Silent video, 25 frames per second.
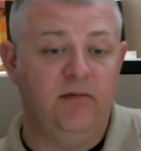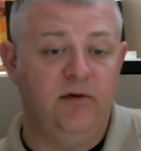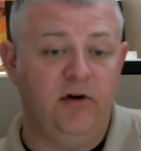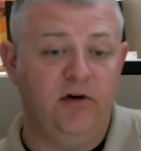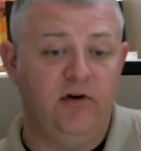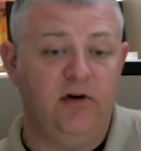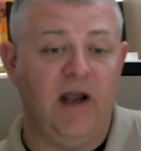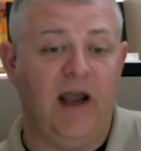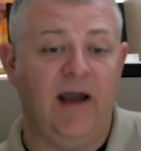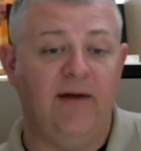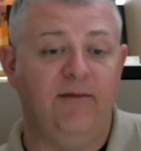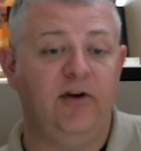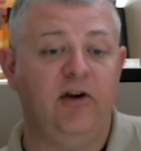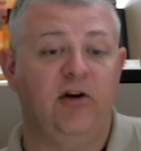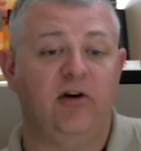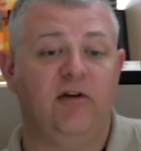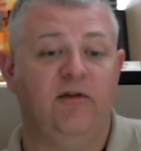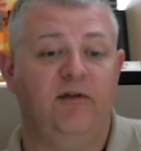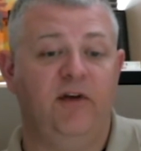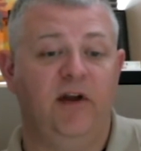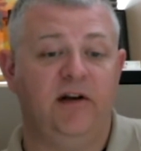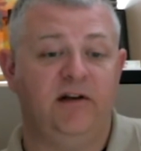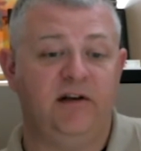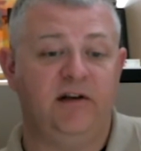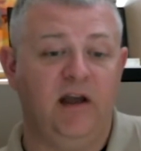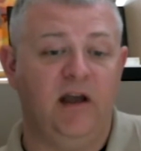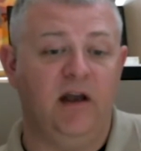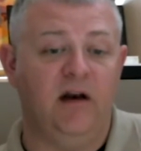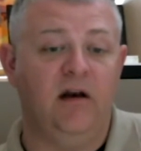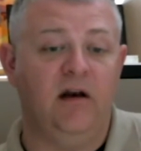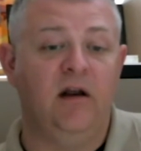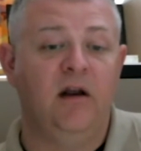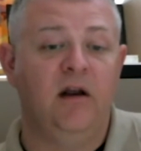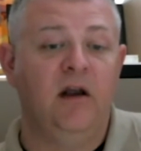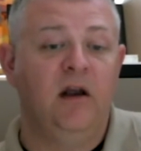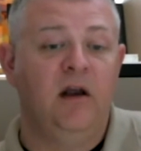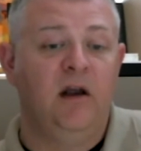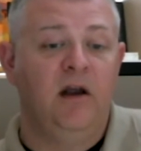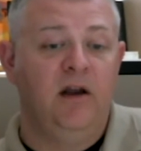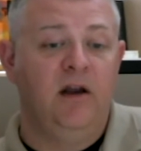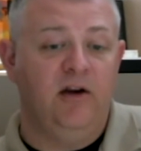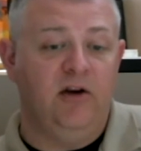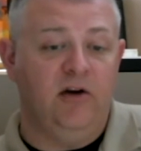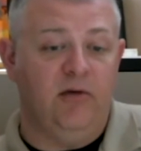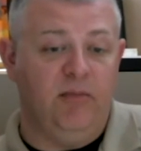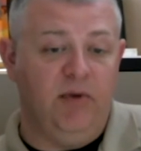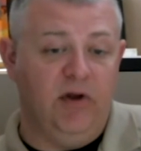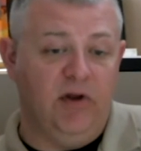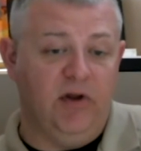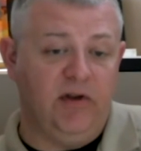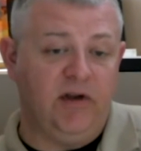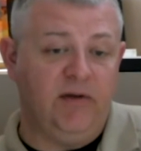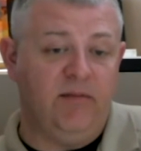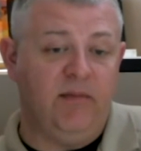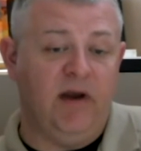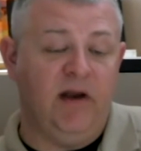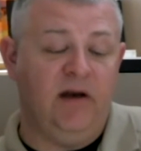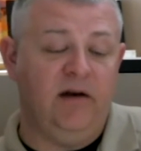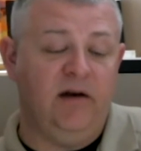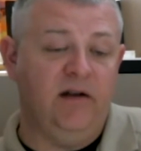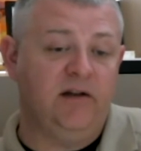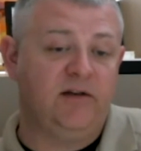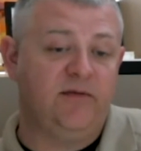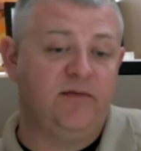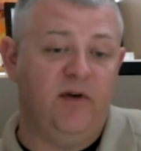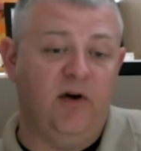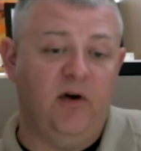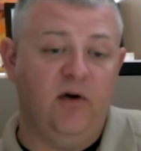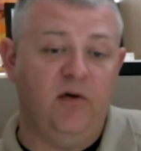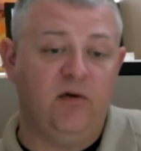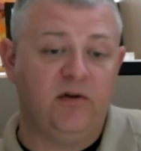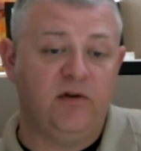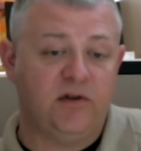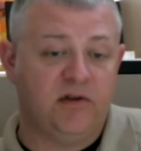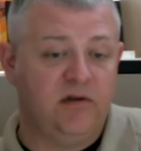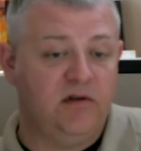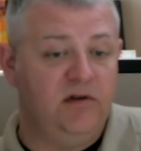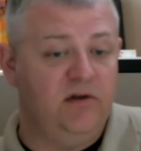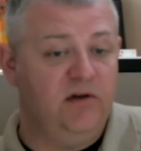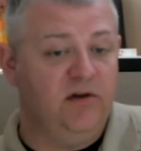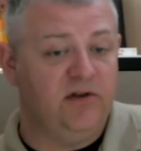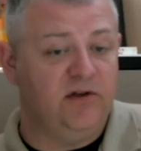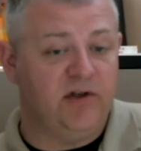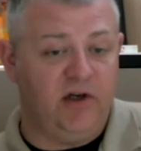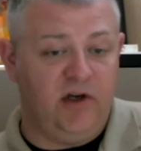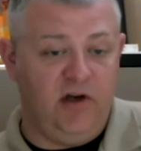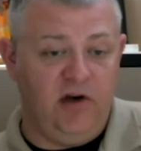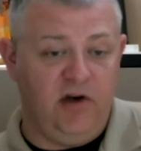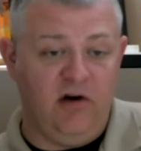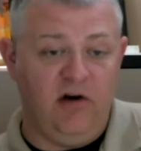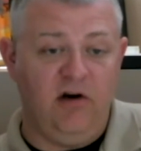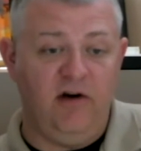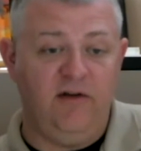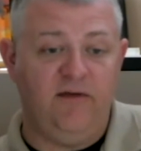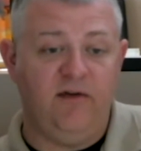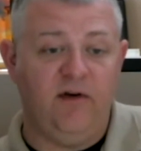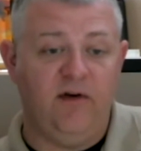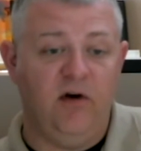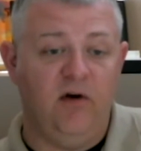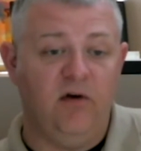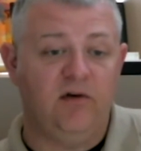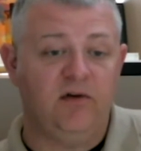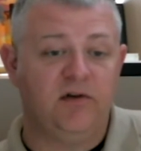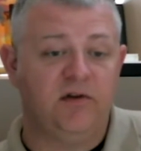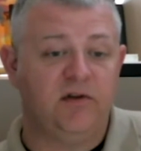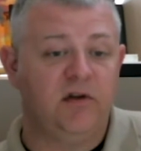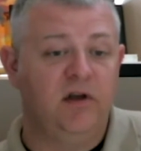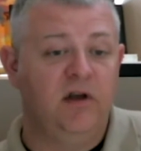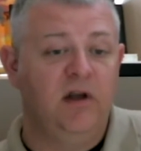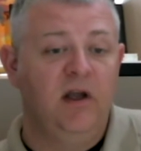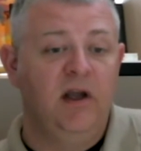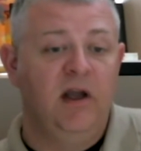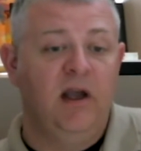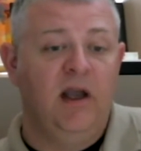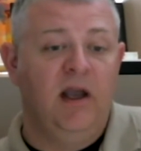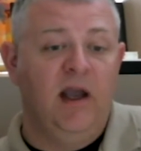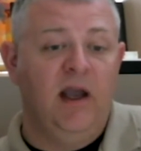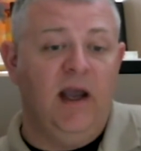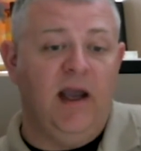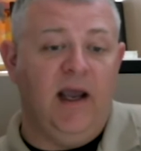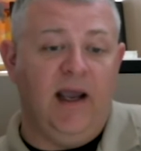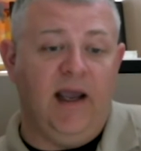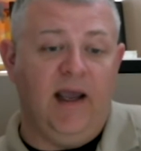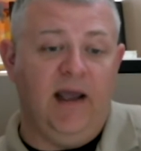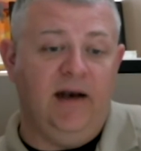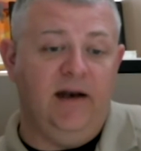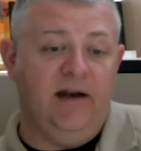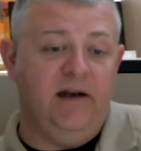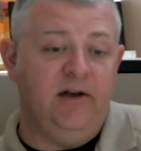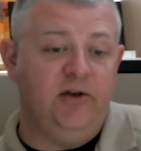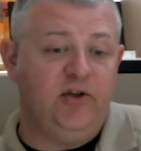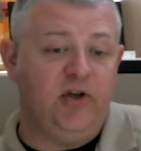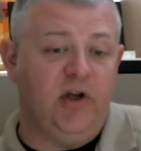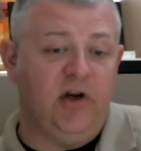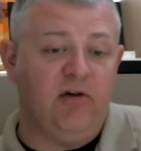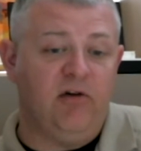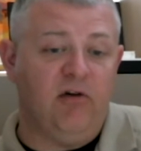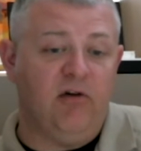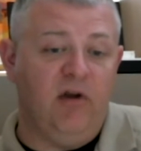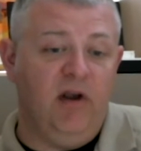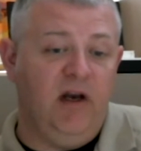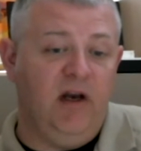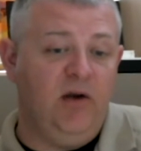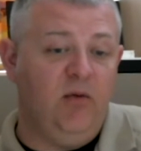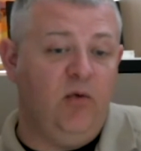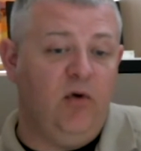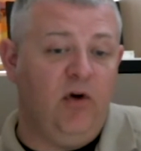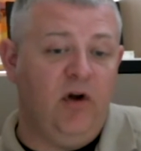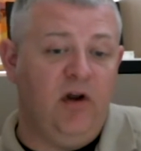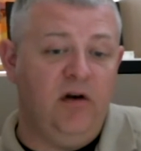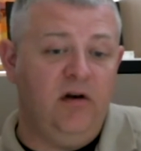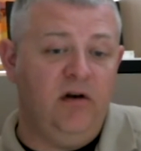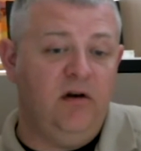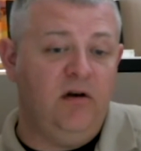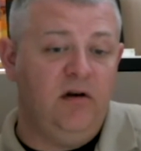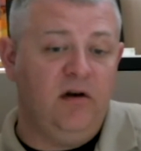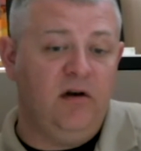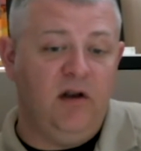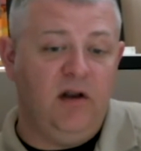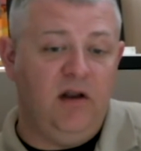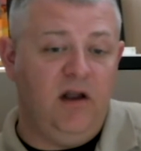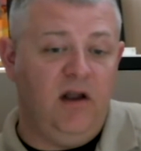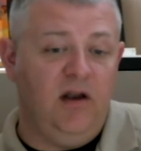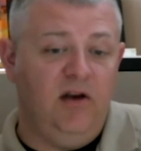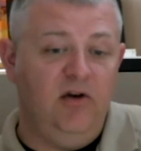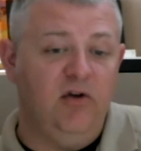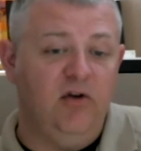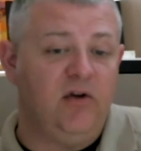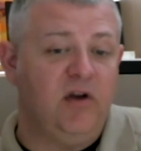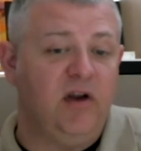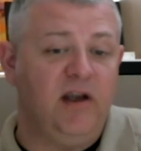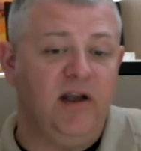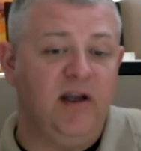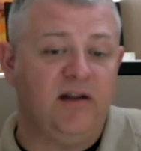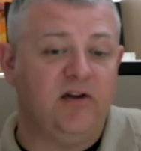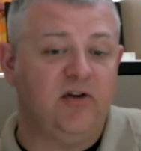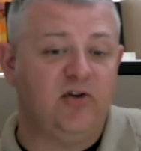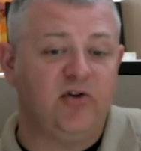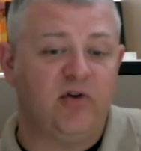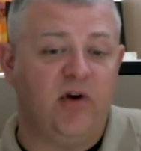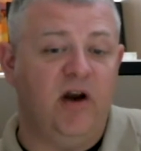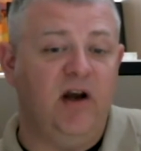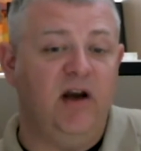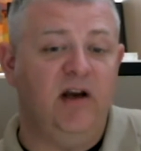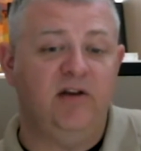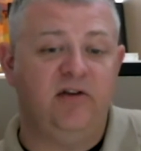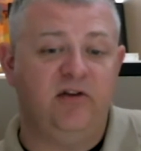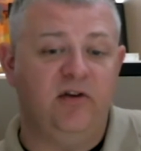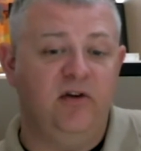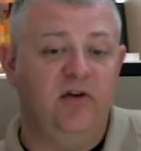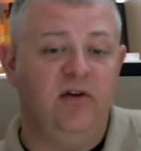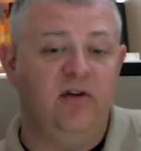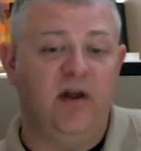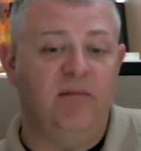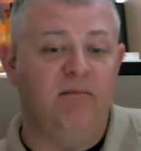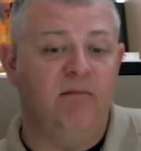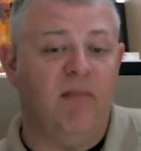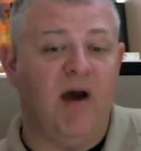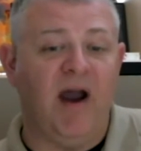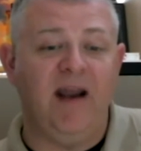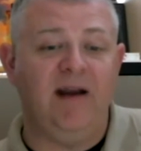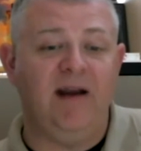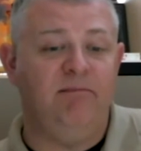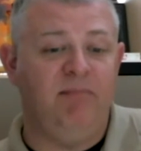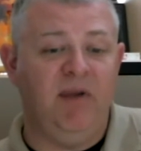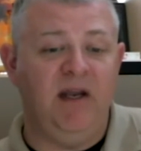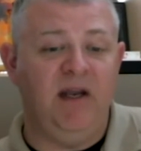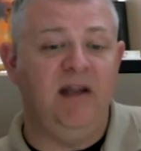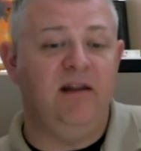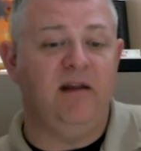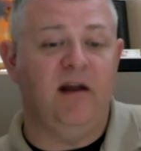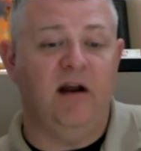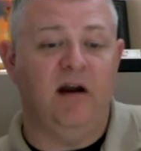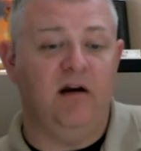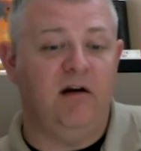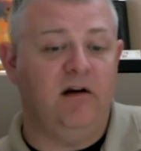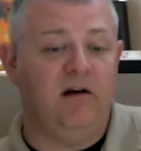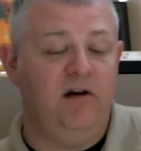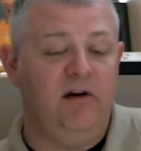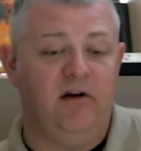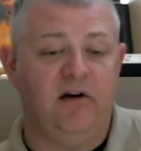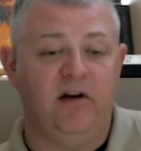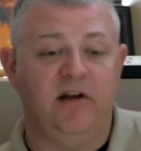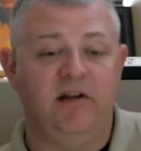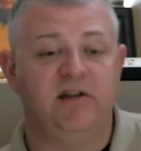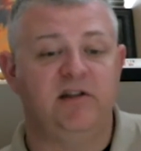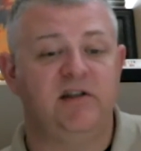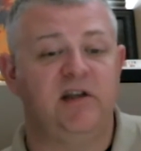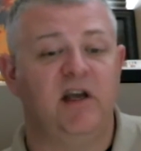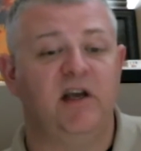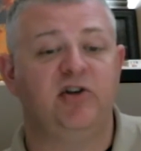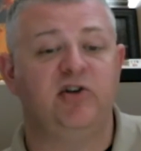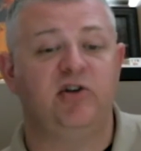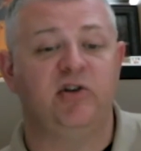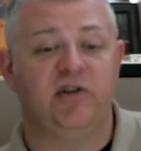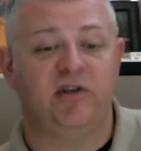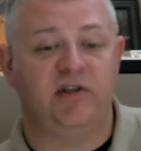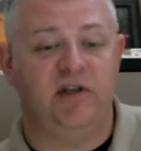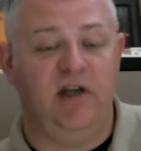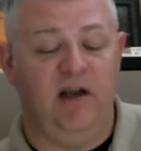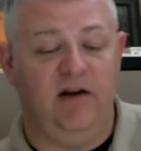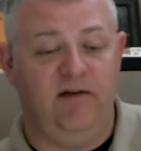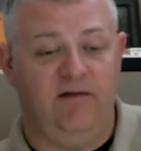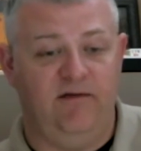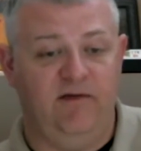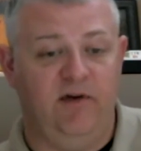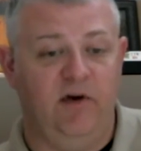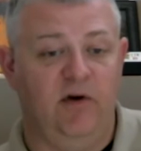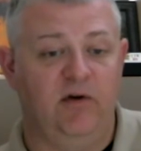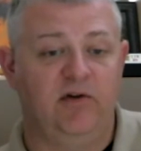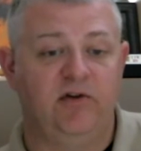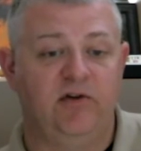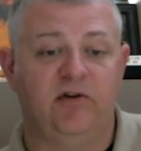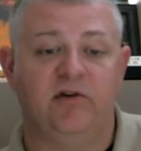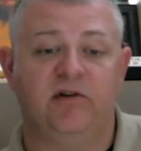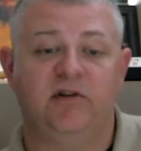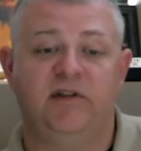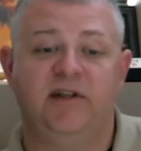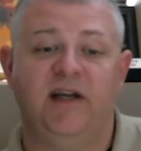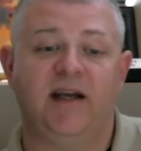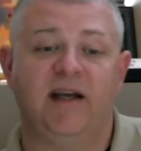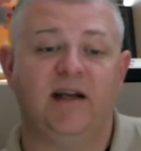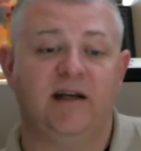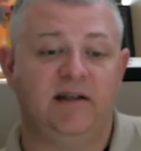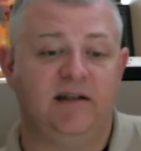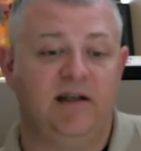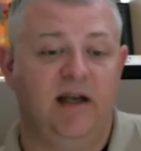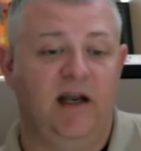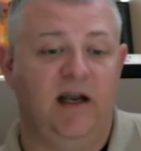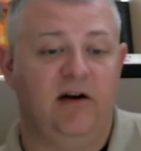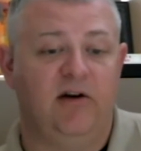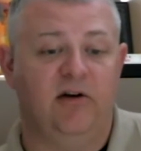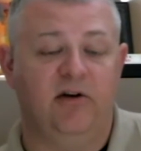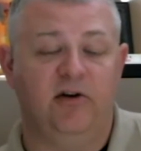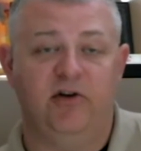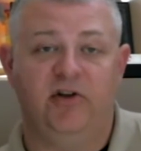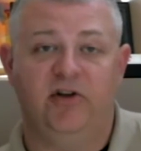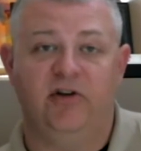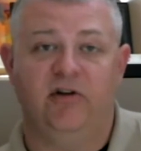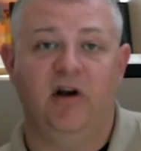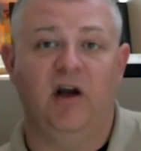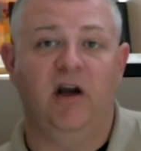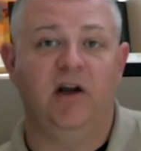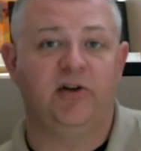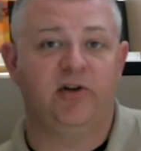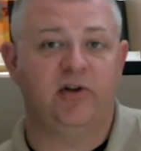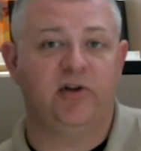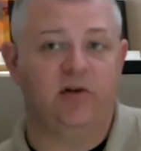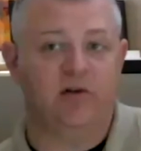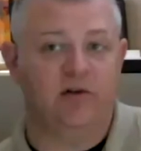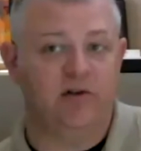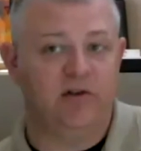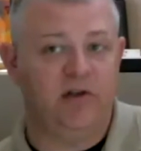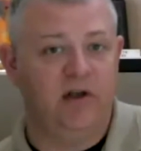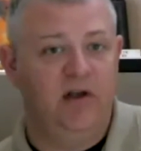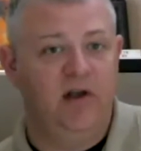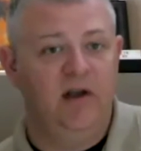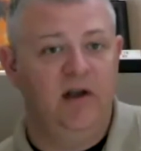having your event in, your building maintenance folks, your security folks, and in general, anyone you can get the training to that might be there, your concession stand folks, your ticket takers, your ushers,